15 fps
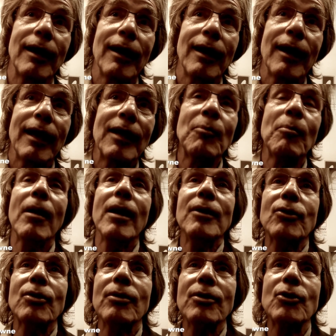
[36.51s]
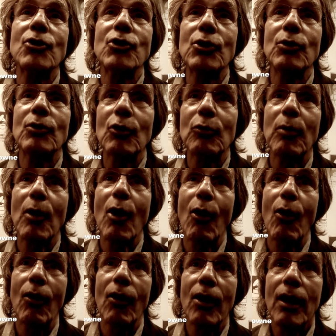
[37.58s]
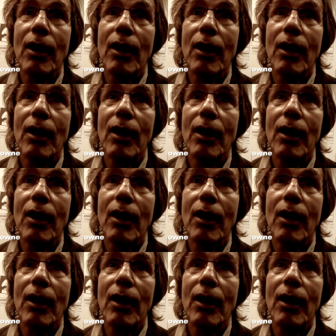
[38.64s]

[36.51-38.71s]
It's my turn to shoot the bow.